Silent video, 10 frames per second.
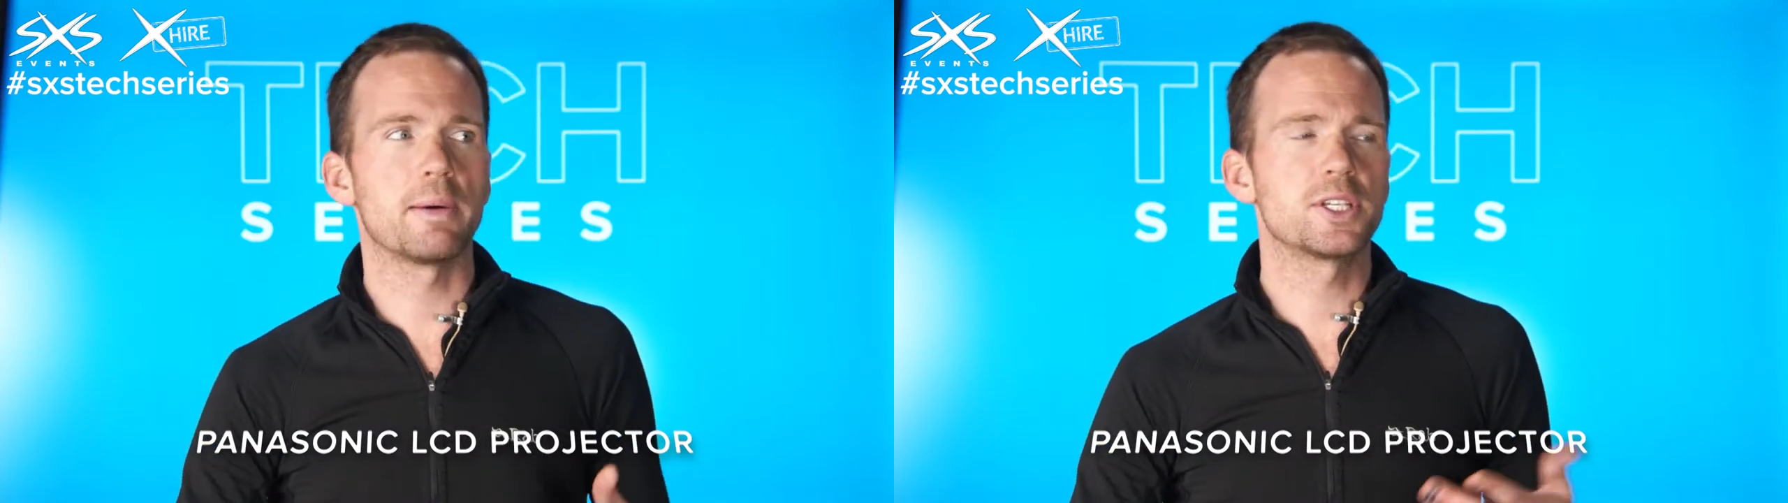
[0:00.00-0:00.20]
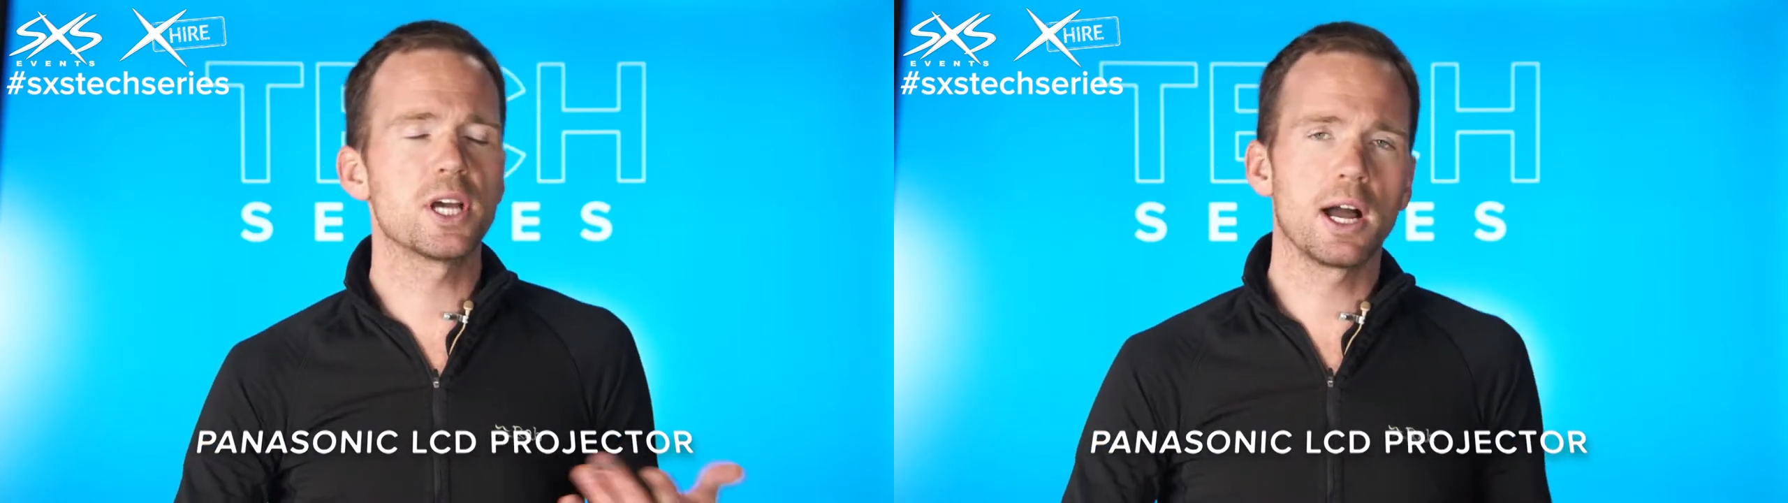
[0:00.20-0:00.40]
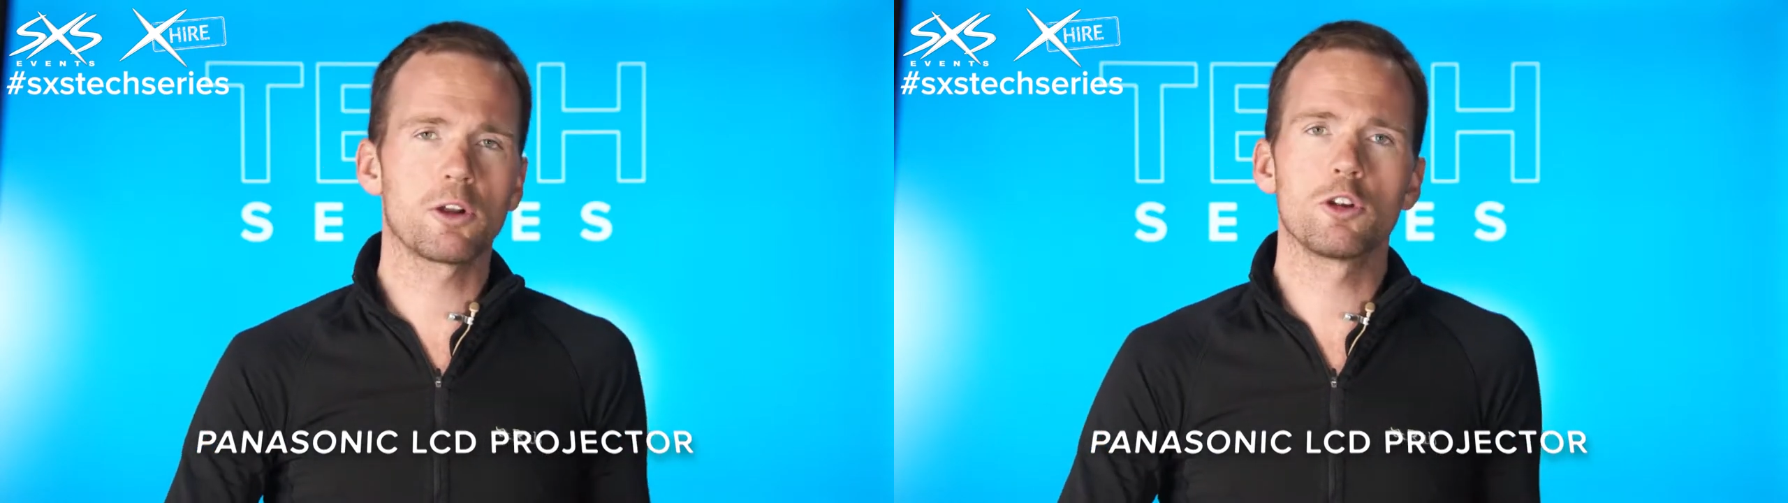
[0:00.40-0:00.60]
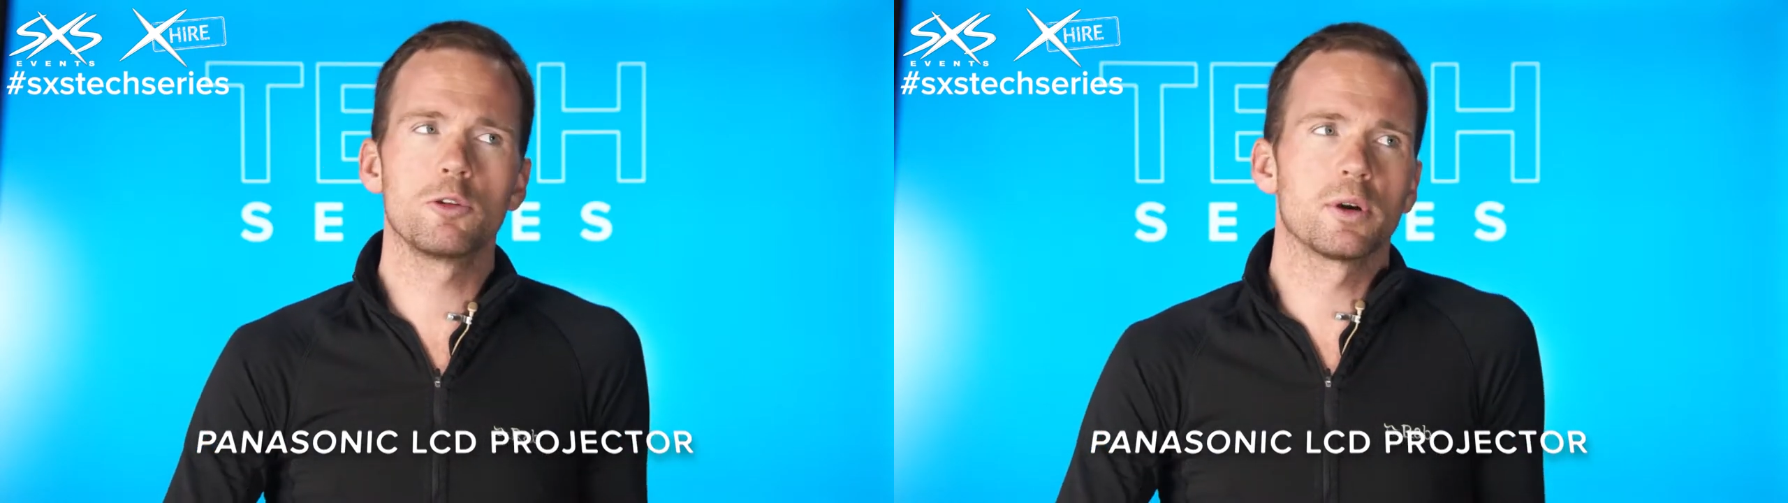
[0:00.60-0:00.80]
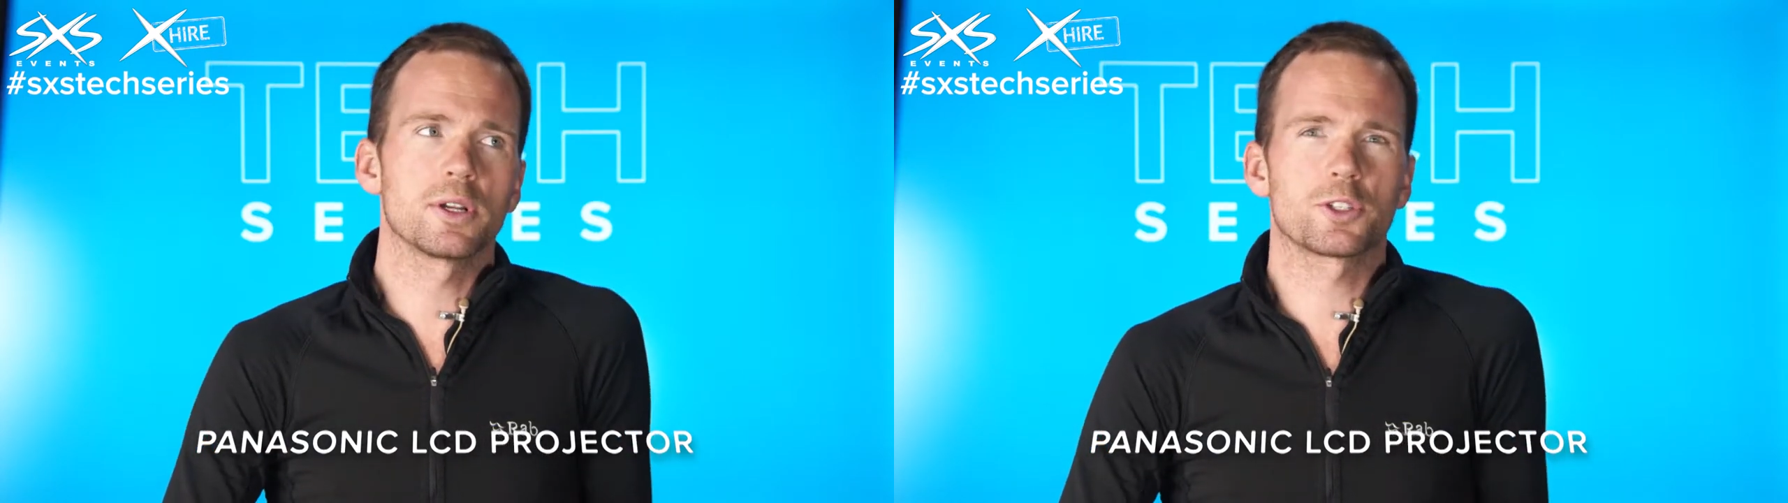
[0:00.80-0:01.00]
a dark
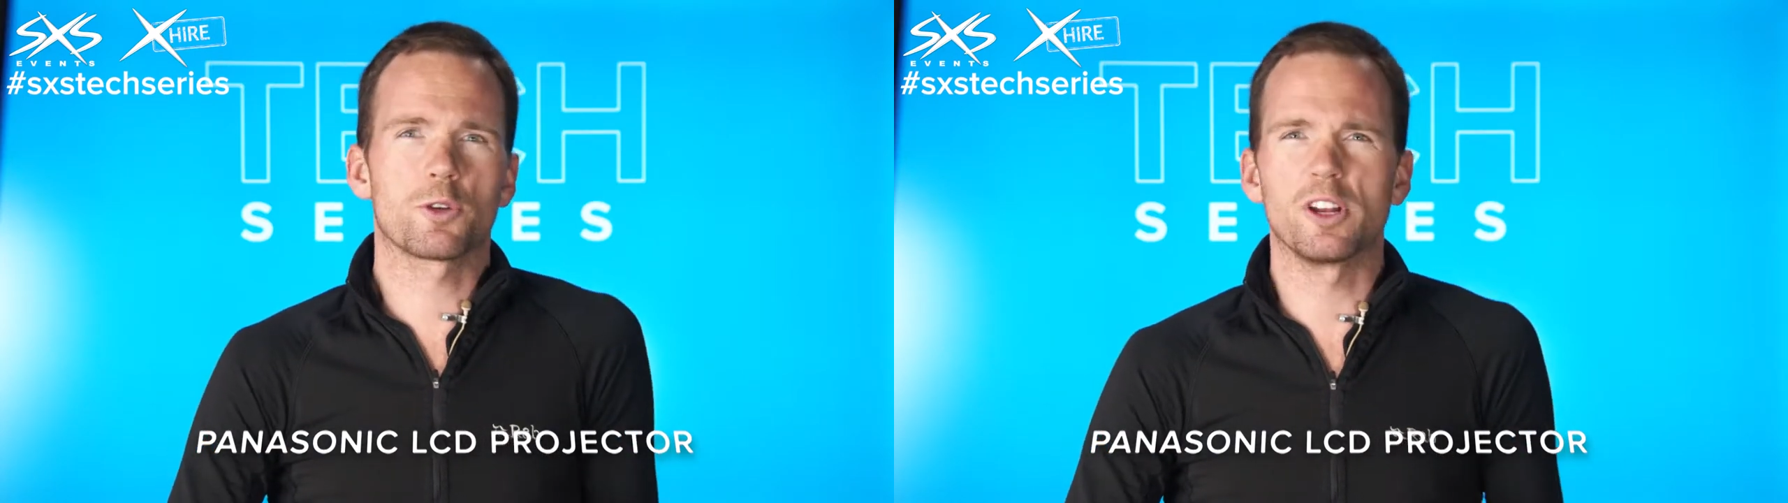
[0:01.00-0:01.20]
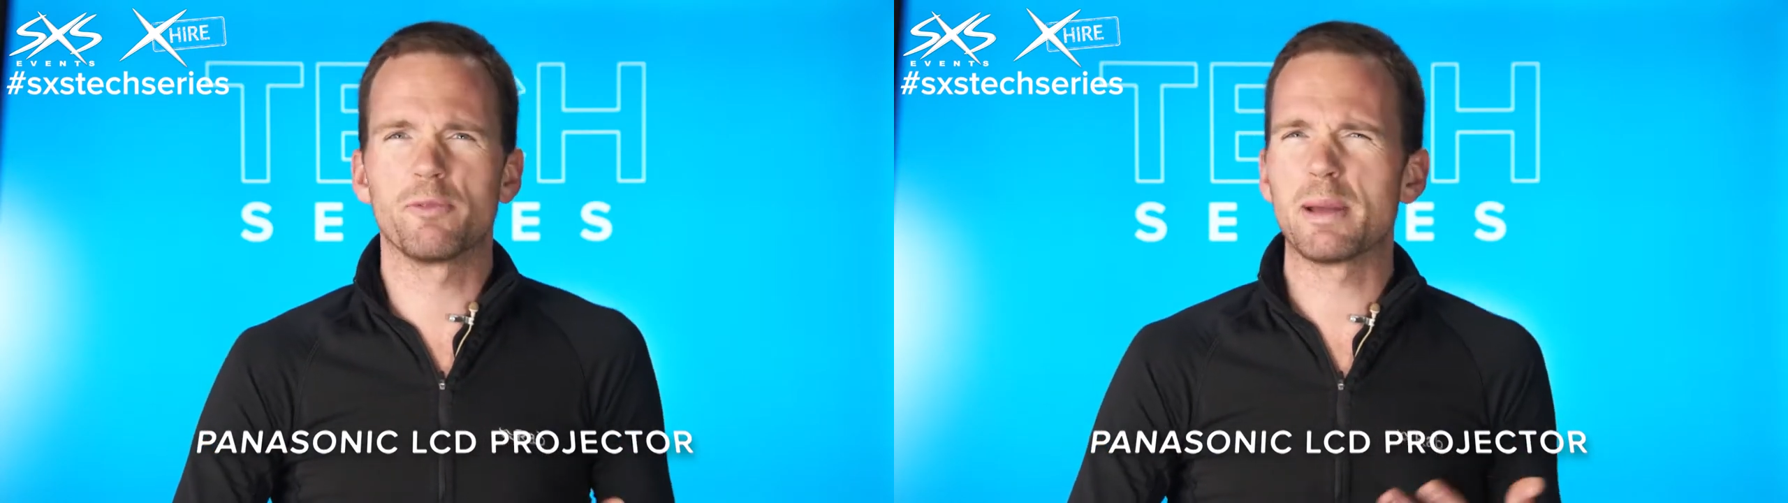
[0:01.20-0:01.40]
room on a screen of